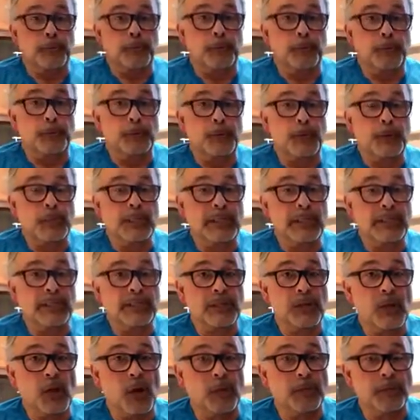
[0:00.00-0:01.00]
So this is
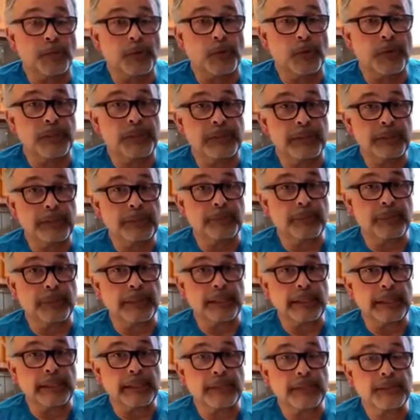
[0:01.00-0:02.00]
called pursed lip
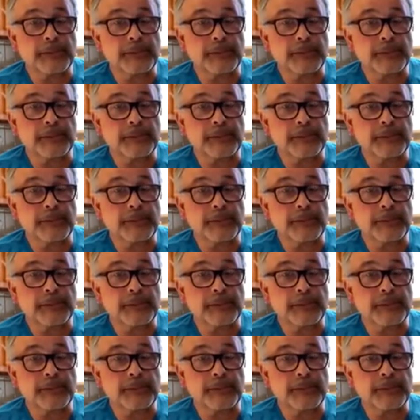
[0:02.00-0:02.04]
breathing.